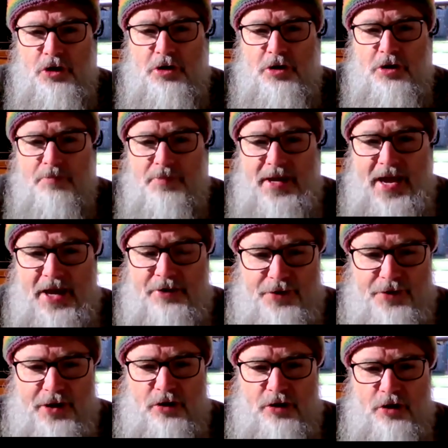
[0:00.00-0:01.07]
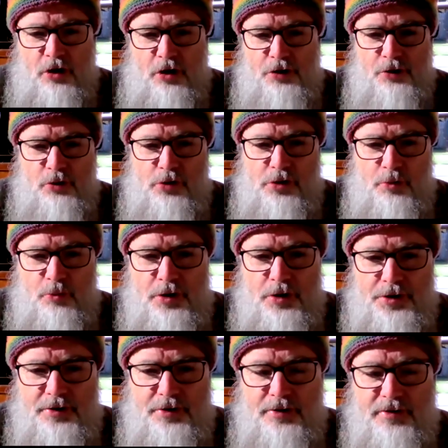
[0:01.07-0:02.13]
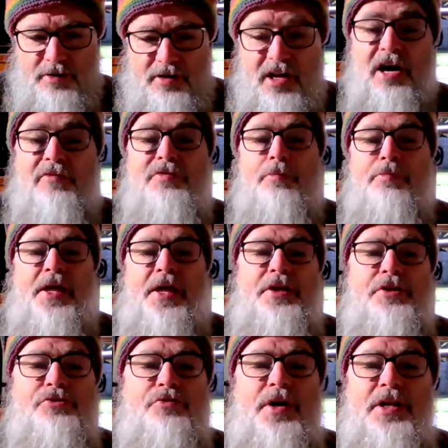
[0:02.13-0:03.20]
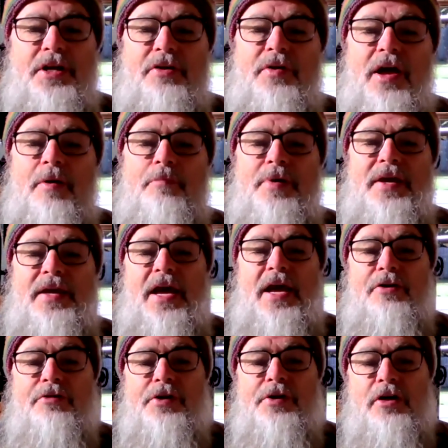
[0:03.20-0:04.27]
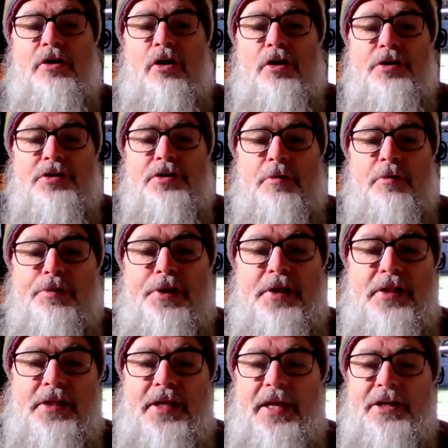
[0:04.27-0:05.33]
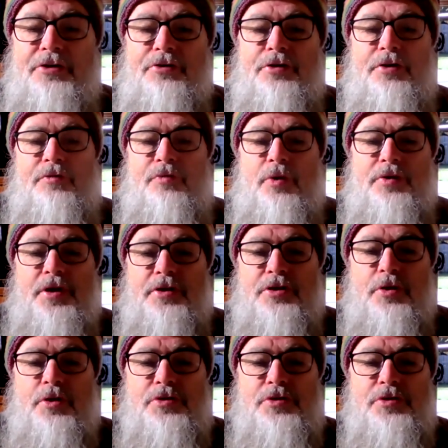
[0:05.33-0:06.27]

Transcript: You can be angry at God all you want. Half the planet's running around being angry at God, completely ignorant of what they're